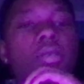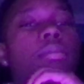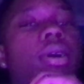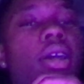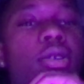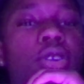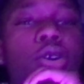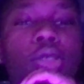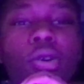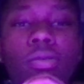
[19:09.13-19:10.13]
But I don't know
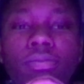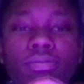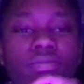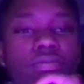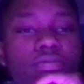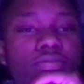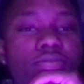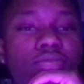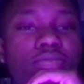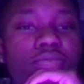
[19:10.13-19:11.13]
though.
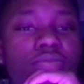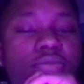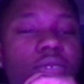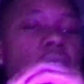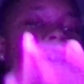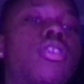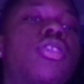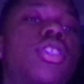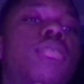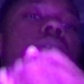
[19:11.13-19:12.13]
I
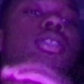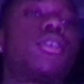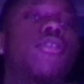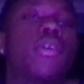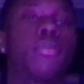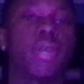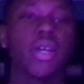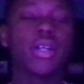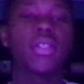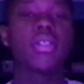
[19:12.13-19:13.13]
contradicted myself here
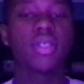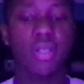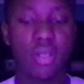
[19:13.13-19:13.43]
because